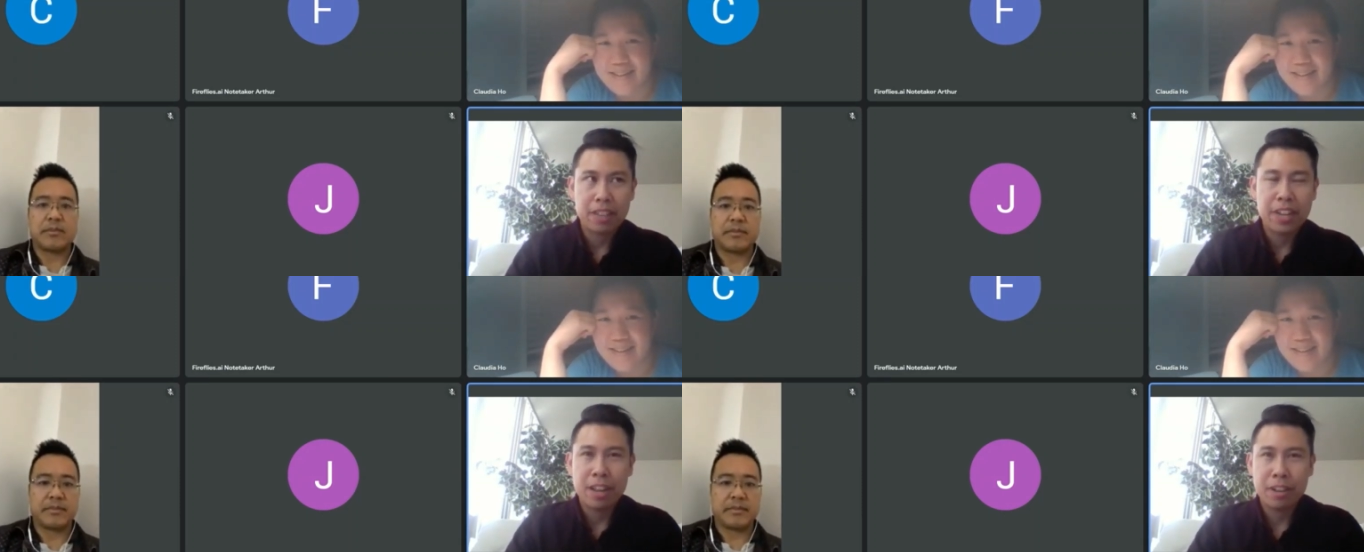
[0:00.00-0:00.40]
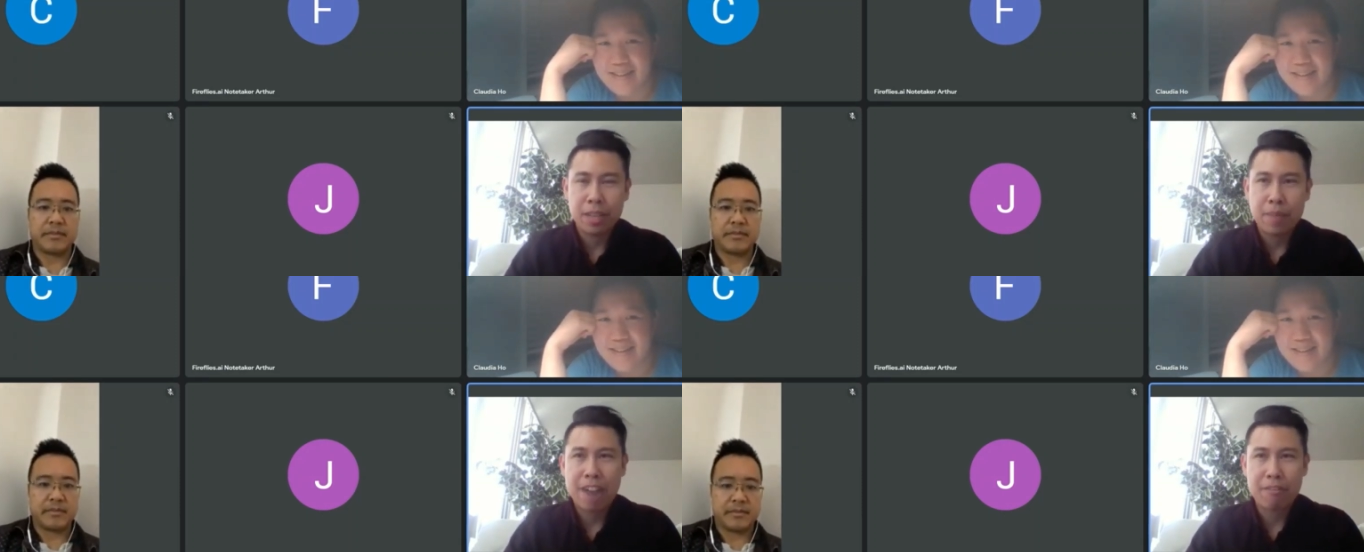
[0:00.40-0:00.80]
Speaker 1: if you kind of look at
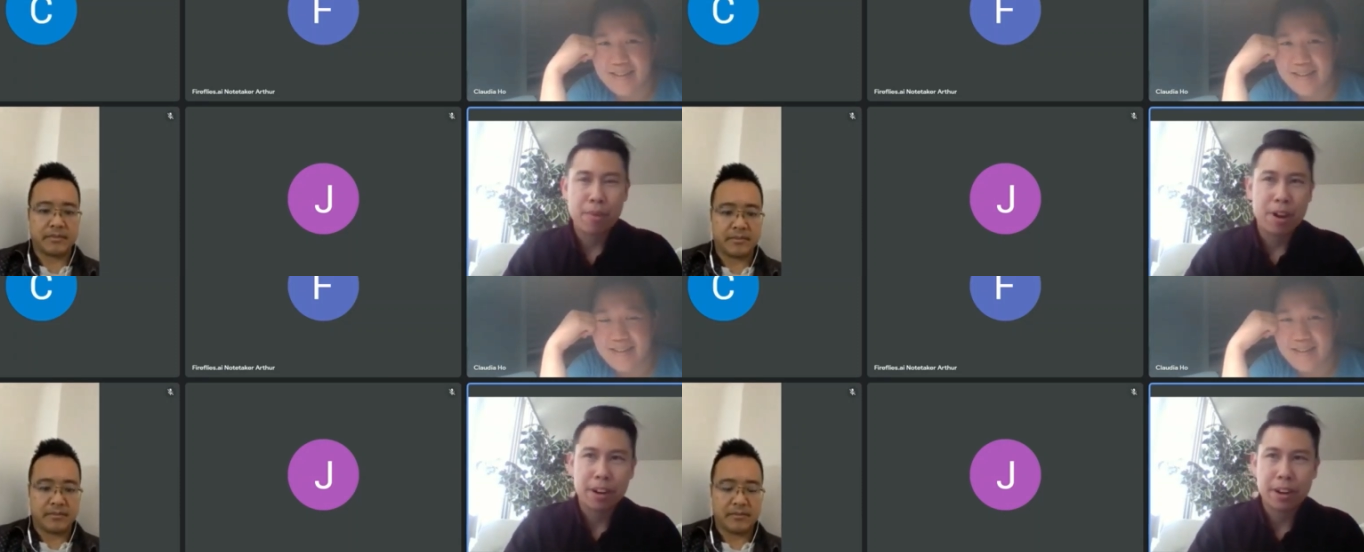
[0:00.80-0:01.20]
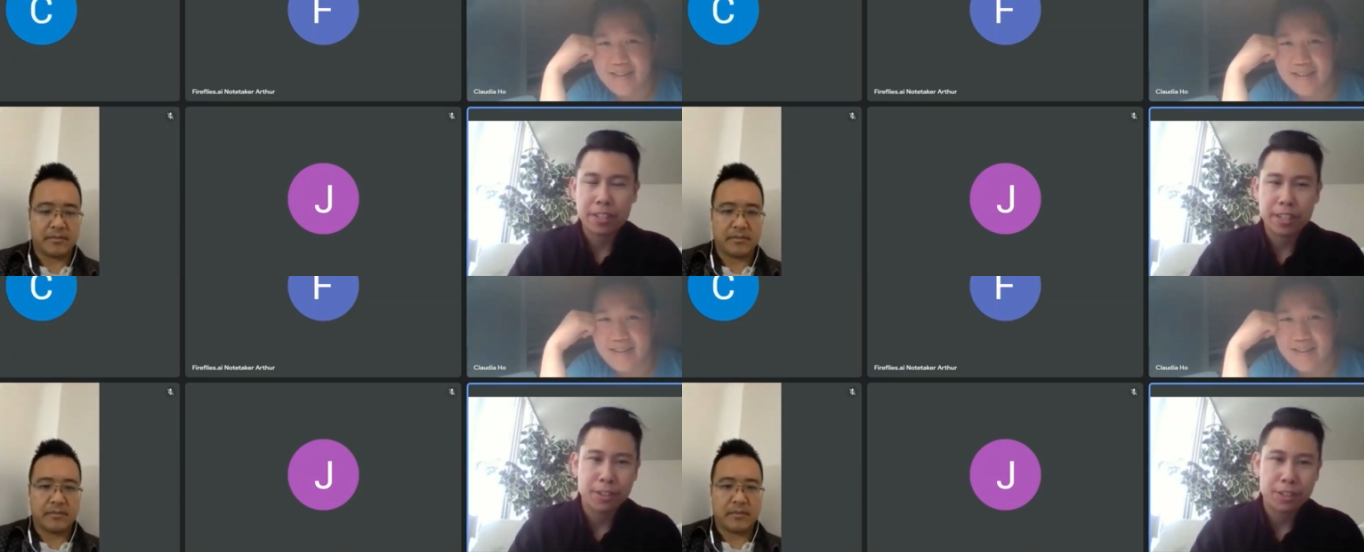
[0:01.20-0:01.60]
the path of progress,
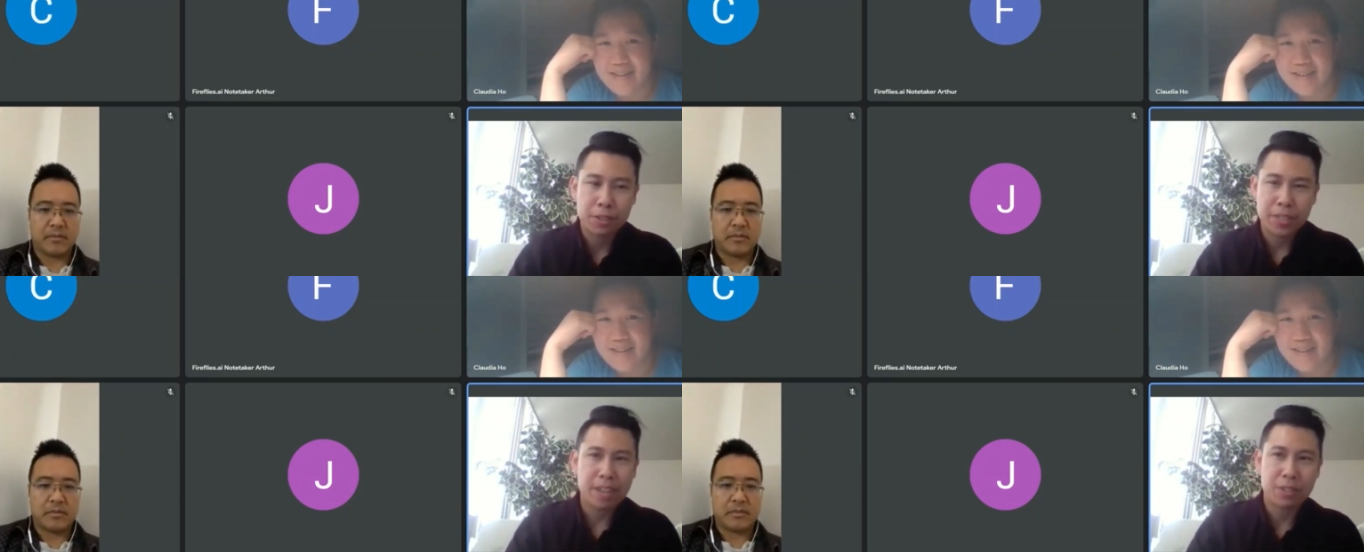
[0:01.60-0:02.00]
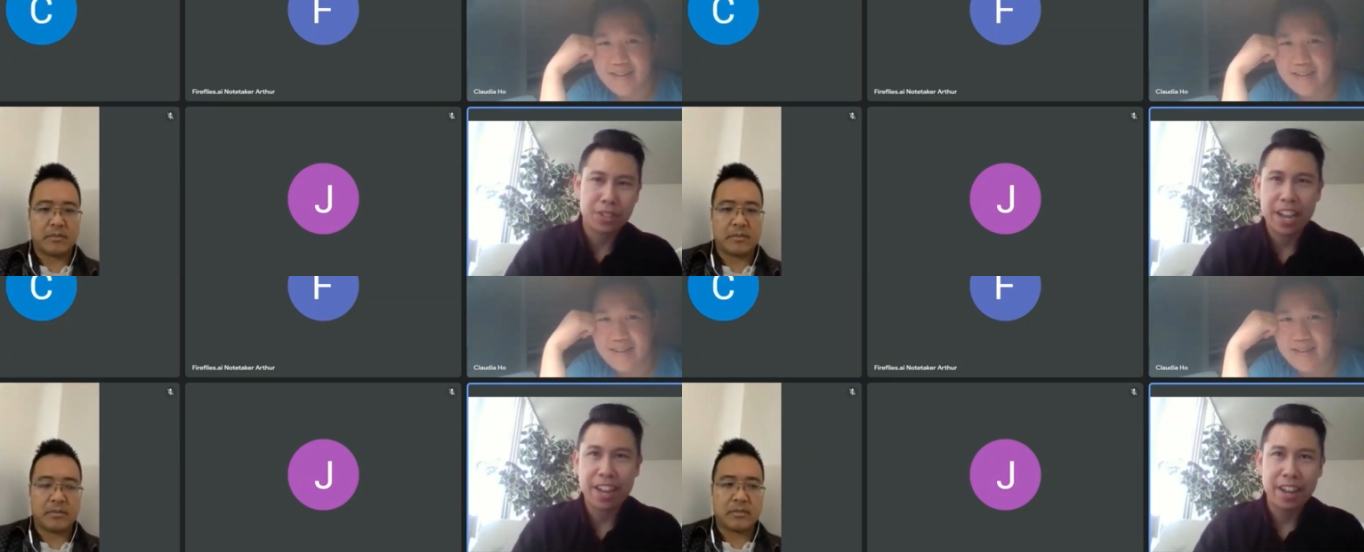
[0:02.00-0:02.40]
it goes from San
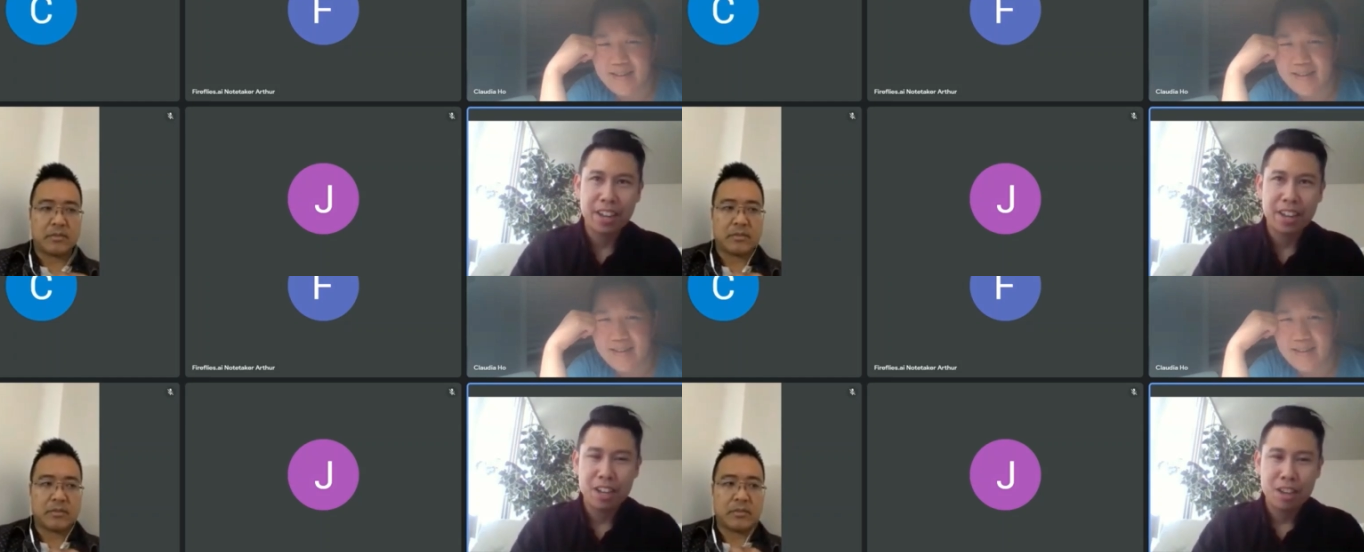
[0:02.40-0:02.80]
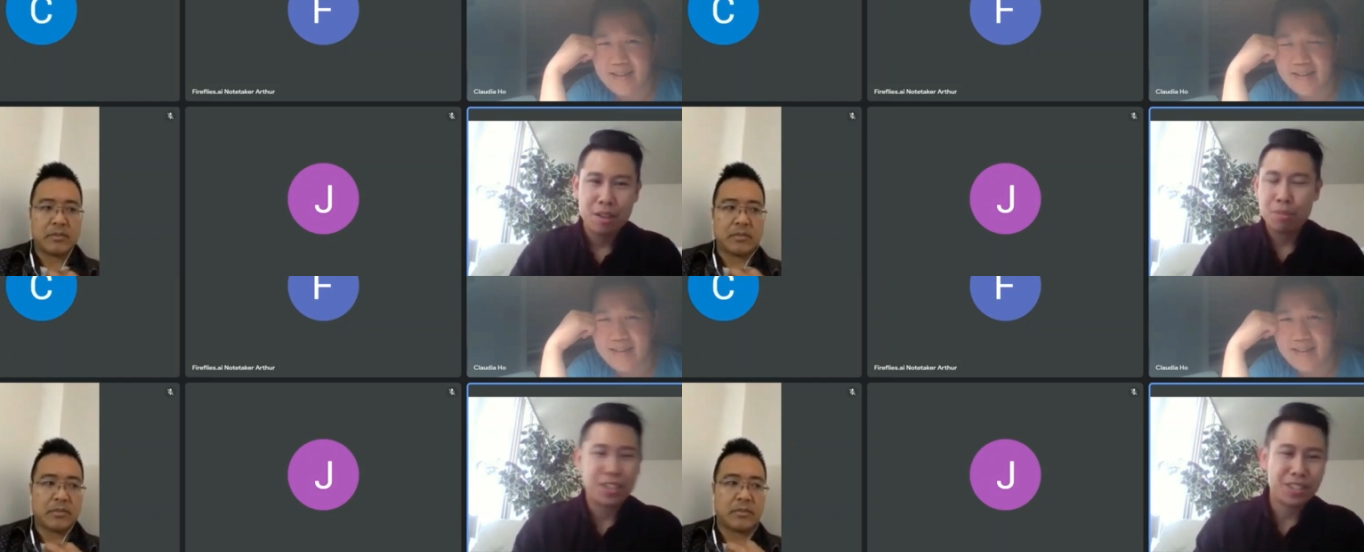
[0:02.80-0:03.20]
Jose,
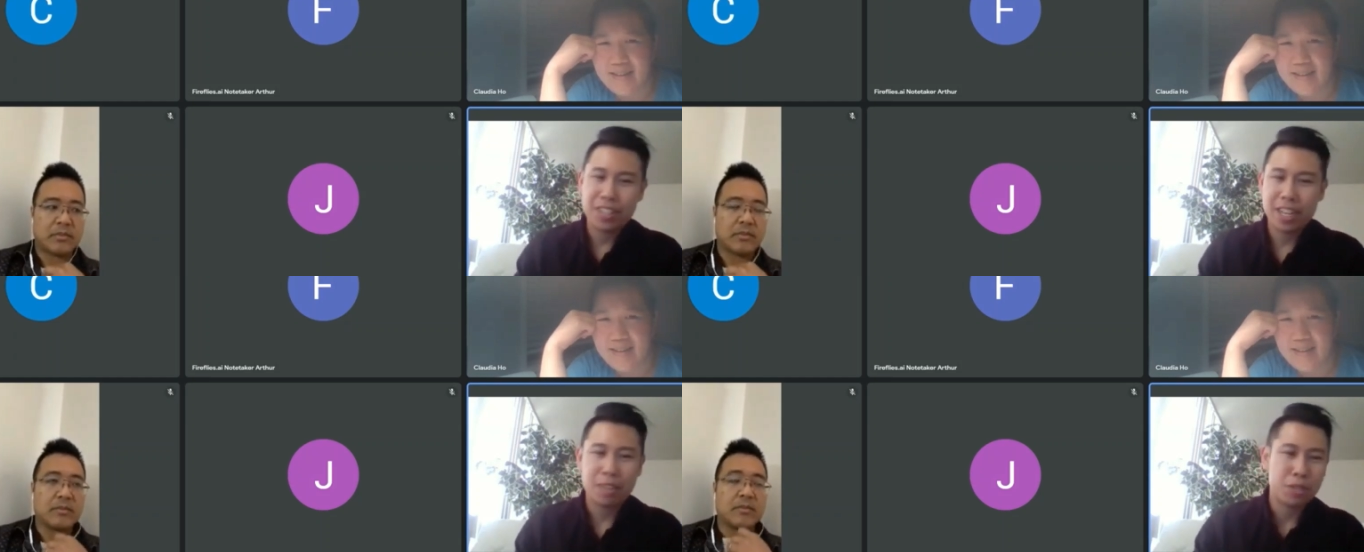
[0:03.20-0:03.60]
Pleasanton